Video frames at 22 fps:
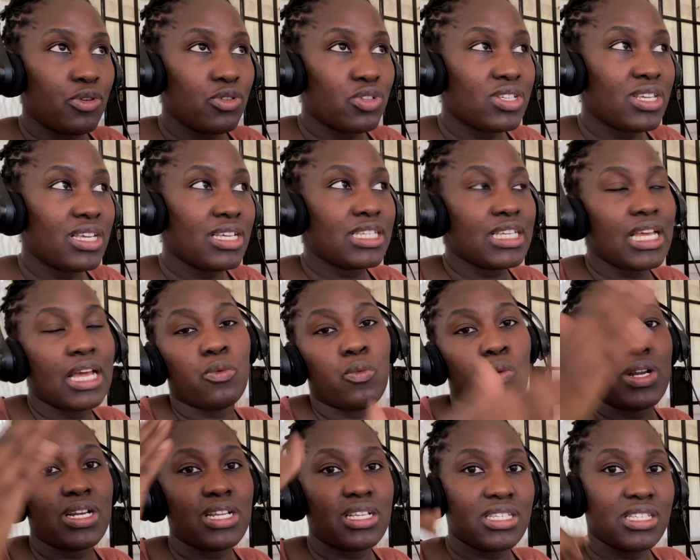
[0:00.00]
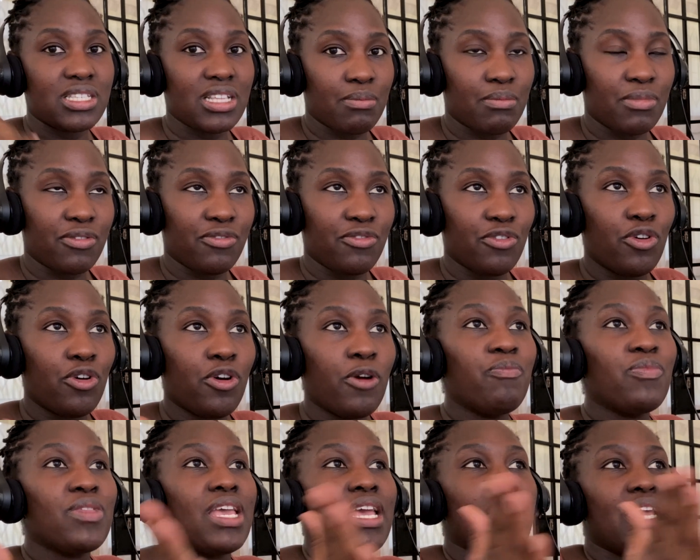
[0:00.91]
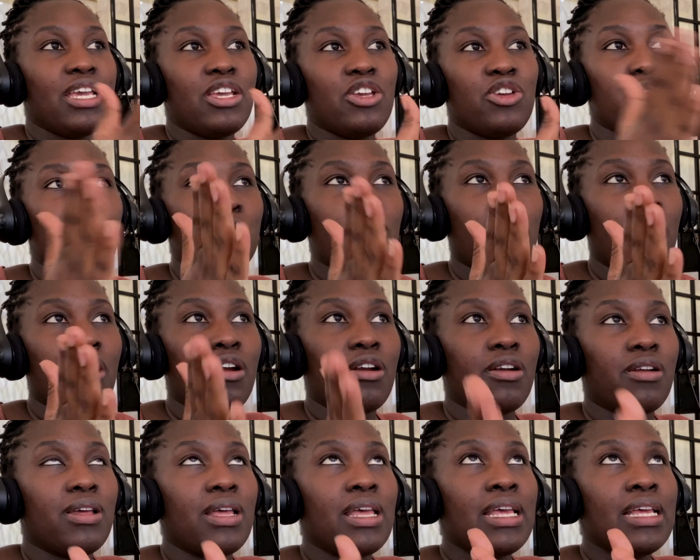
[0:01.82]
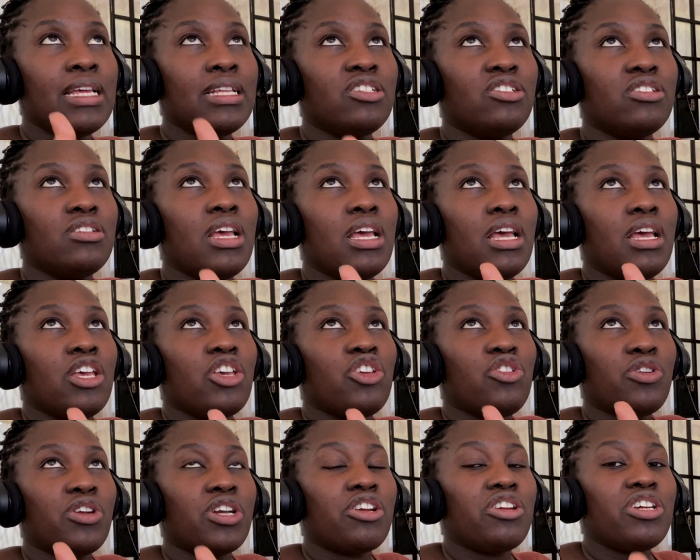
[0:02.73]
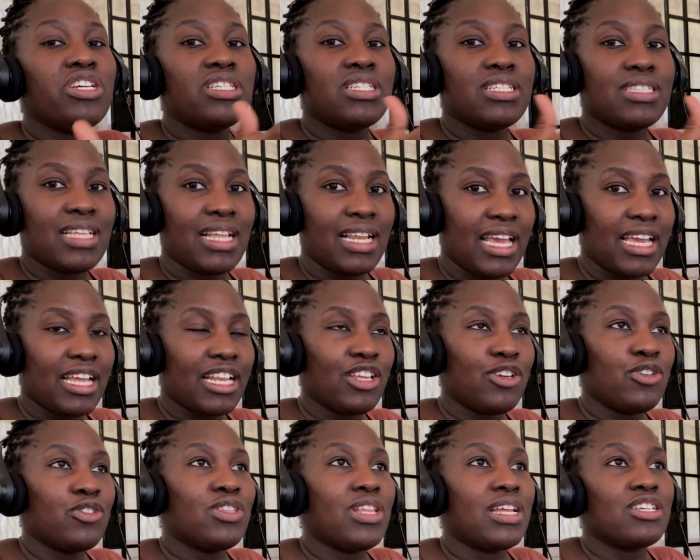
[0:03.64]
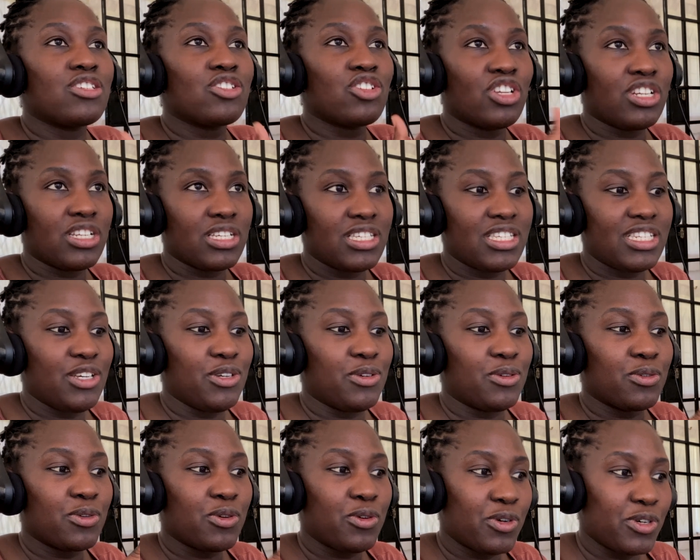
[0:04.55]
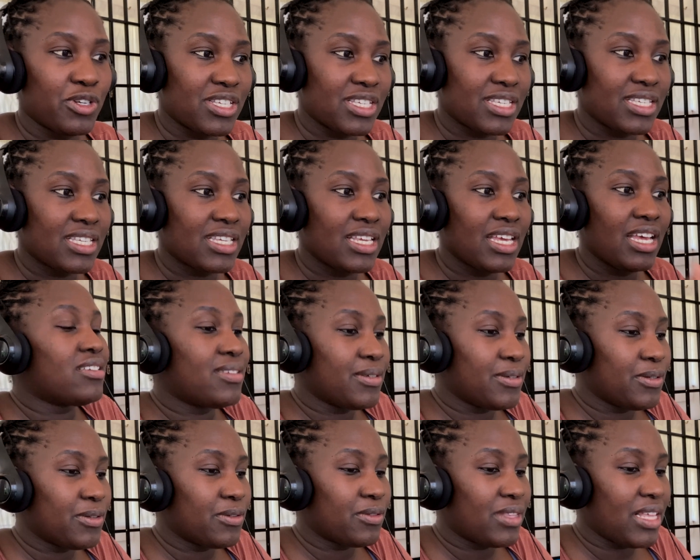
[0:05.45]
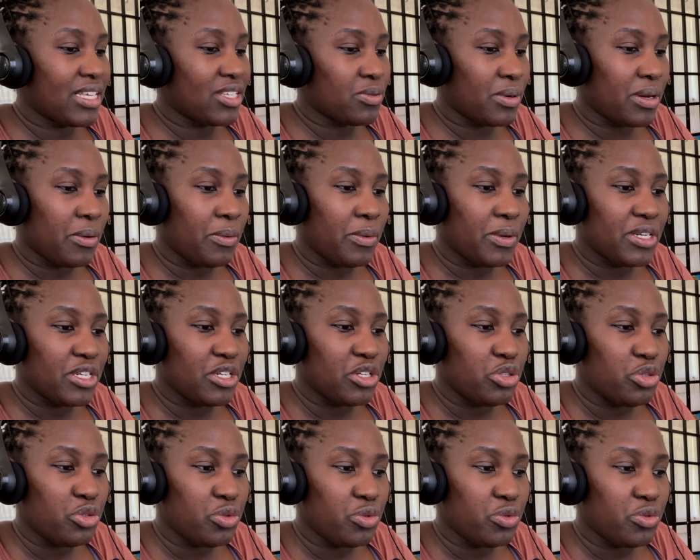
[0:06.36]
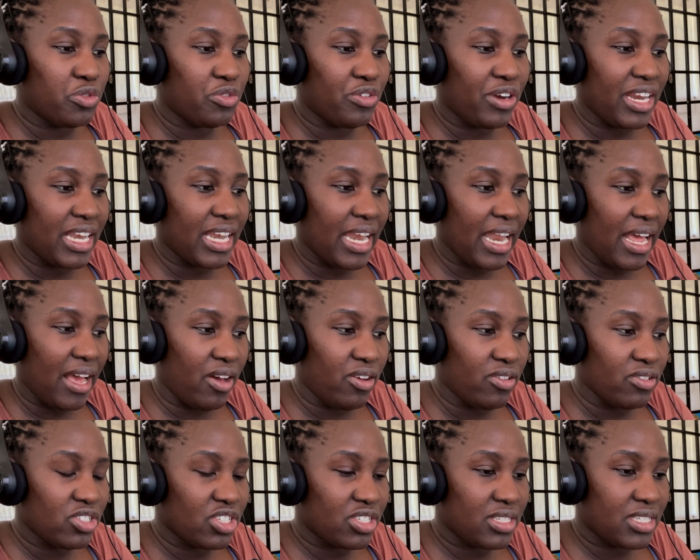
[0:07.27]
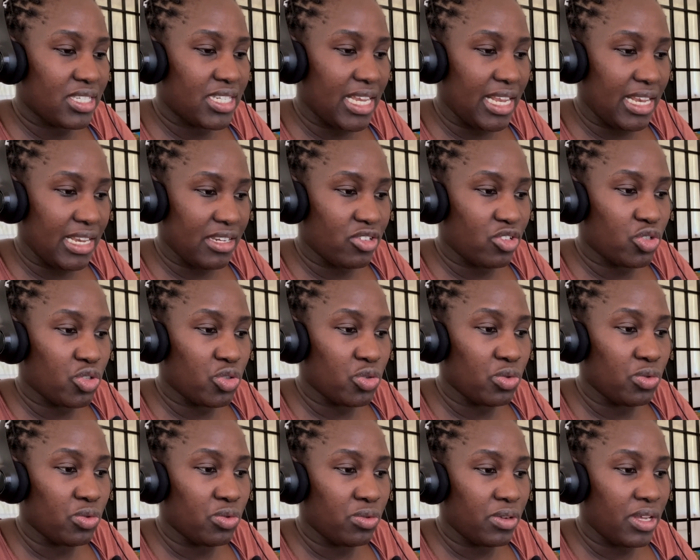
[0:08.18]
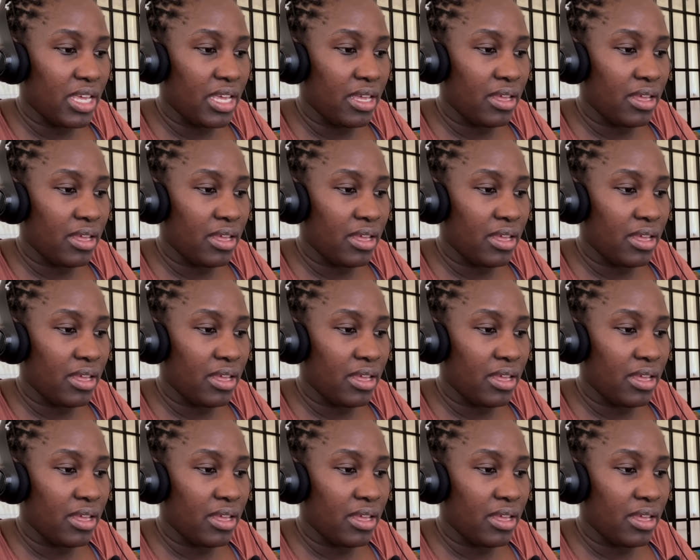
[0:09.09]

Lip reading: process and what it's done before, you're increasing the likelihood that it's going to stay on course. So that's what I want to do right now. Just tell it to